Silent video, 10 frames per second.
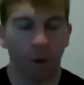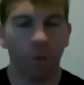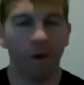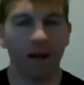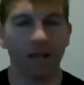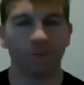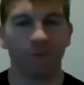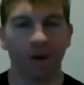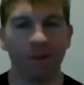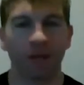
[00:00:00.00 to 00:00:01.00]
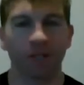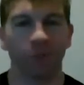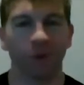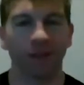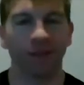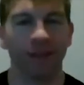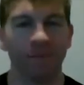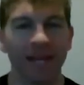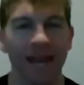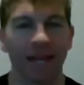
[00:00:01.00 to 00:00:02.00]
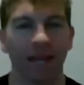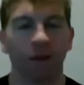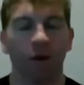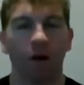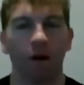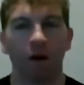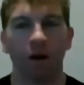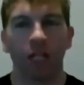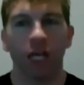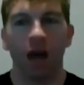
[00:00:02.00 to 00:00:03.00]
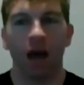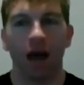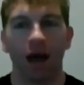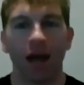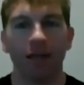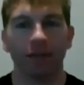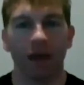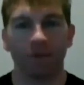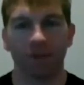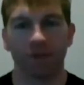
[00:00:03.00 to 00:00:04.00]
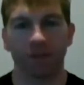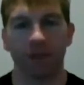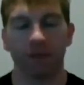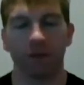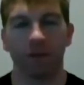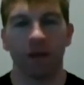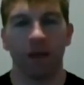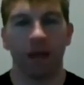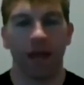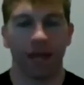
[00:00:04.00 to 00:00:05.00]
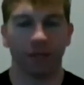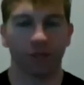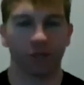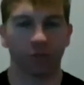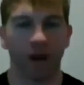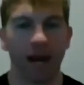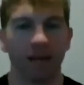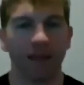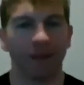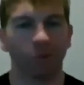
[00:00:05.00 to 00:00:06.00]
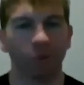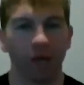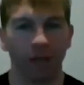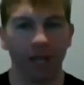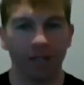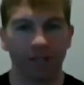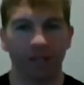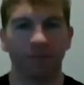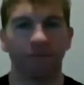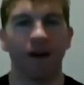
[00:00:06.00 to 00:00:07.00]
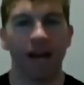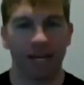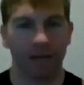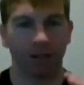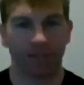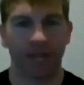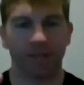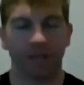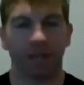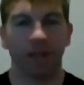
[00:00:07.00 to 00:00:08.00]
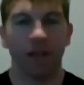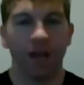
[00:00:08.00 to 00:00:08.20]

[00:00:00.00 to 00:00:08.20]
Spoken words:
One is pretty much we're eliminating all high-level skill and strength and really just confining our testing